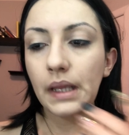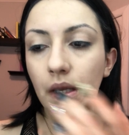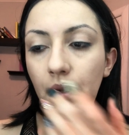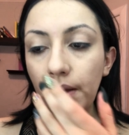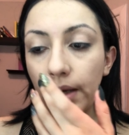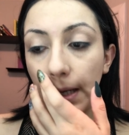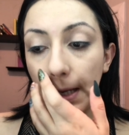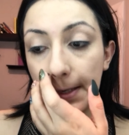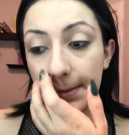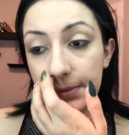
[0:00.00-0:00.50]

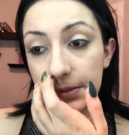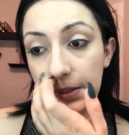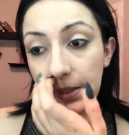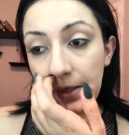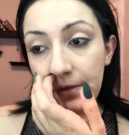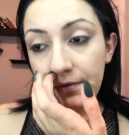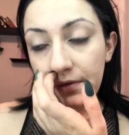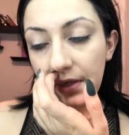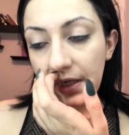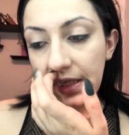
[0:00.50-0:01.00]
Okay, so
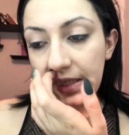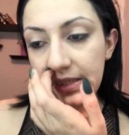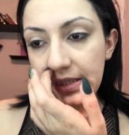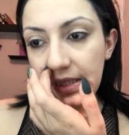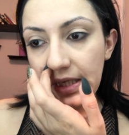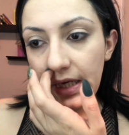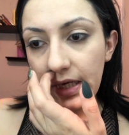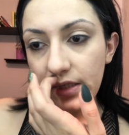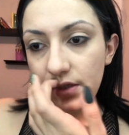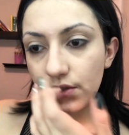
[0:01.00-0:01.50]
now the next
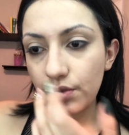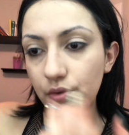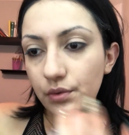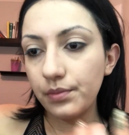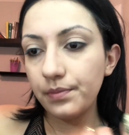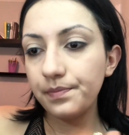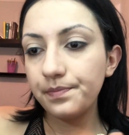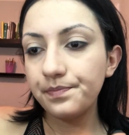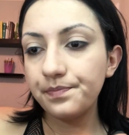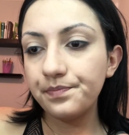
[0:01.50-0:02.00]
thing I
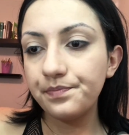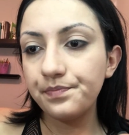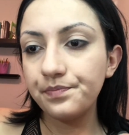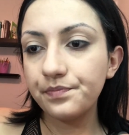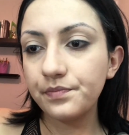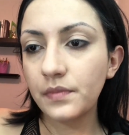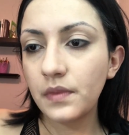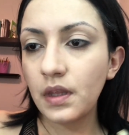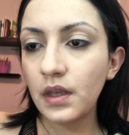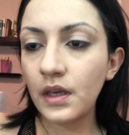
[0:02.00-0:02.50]
do
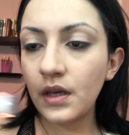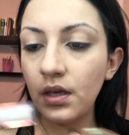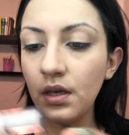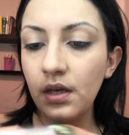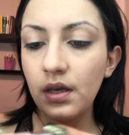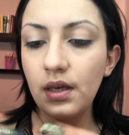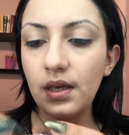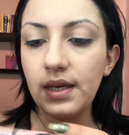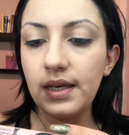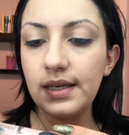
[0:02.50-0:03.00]

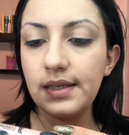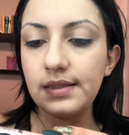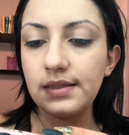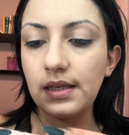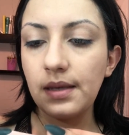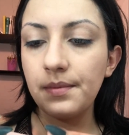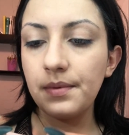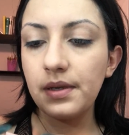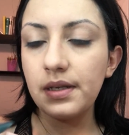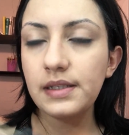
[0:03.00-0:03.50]
is
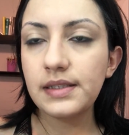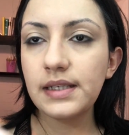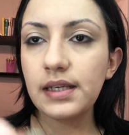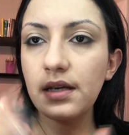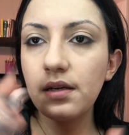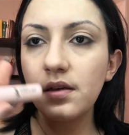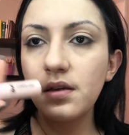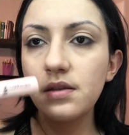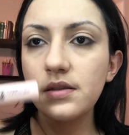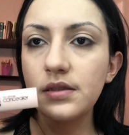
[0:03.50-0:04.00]
I'm gonna take
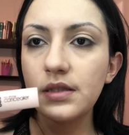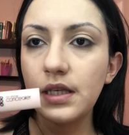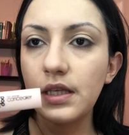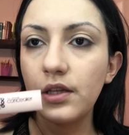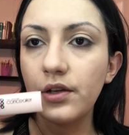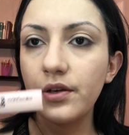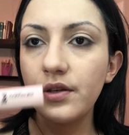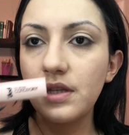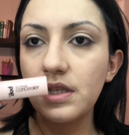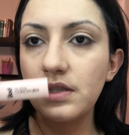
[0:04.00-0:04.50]
a
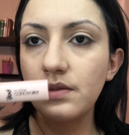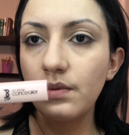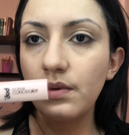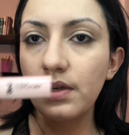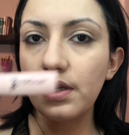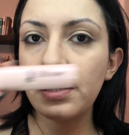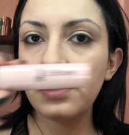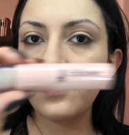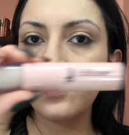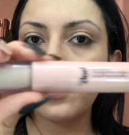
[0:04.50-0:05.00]
concealer. This
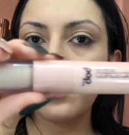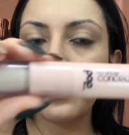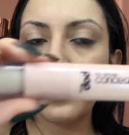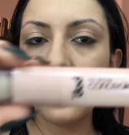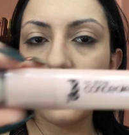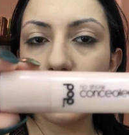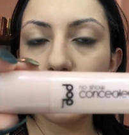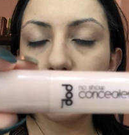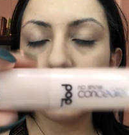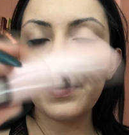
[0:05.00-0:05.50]
one is from
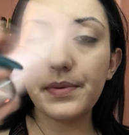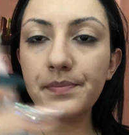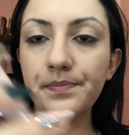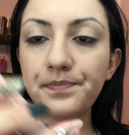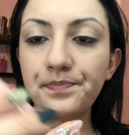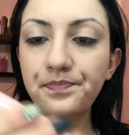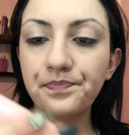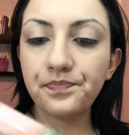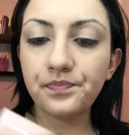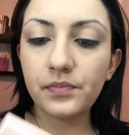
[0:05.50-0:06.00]
Pop.
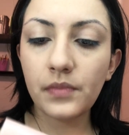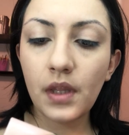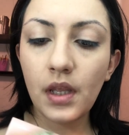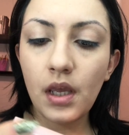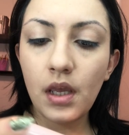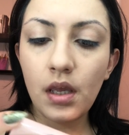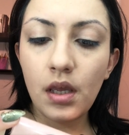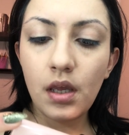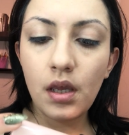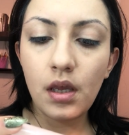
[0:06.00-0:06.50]

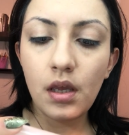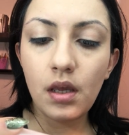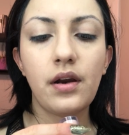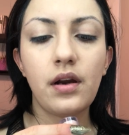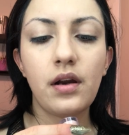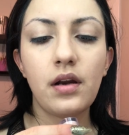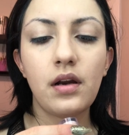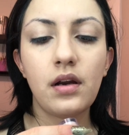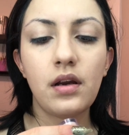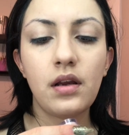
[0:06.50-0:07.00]

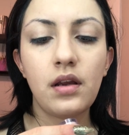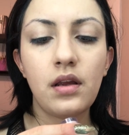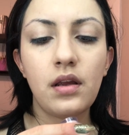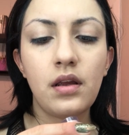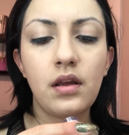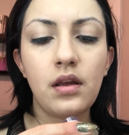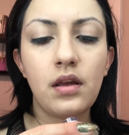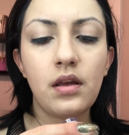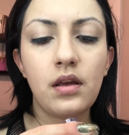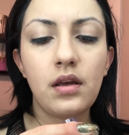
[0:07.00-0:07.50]

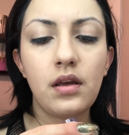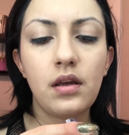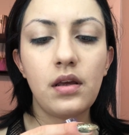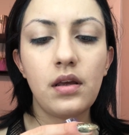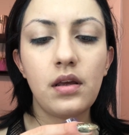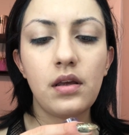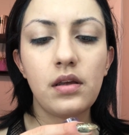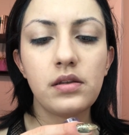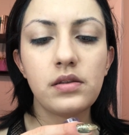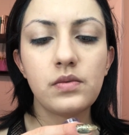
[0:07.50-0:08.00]

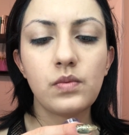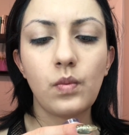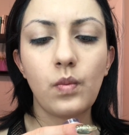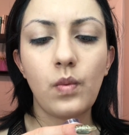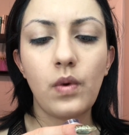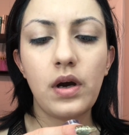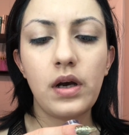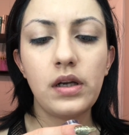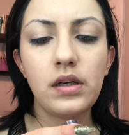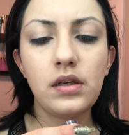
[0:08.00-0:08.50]
It's
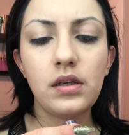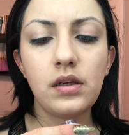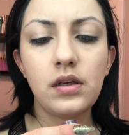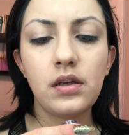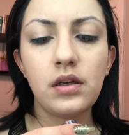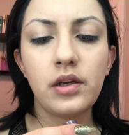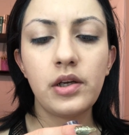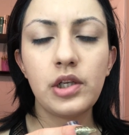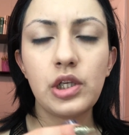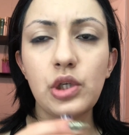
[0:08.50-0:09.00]
One
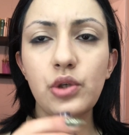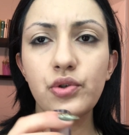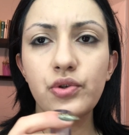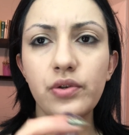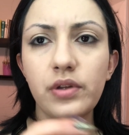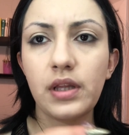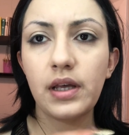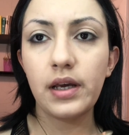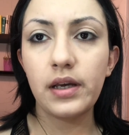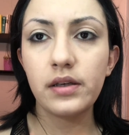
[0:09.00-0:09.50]

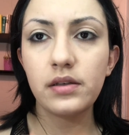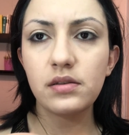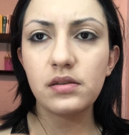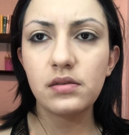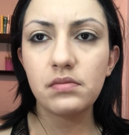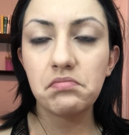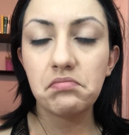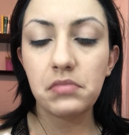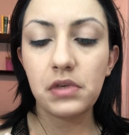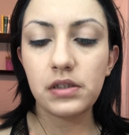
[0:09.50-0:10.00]

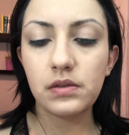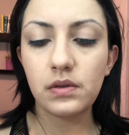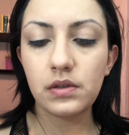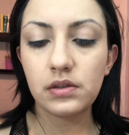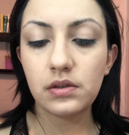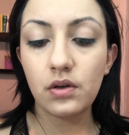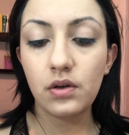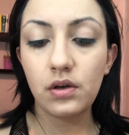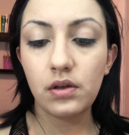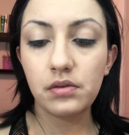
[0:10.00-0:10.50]
Neutralize, that's what it's
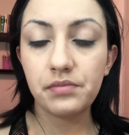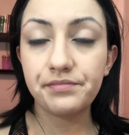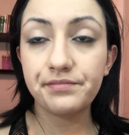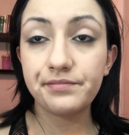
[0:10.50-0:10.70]
called.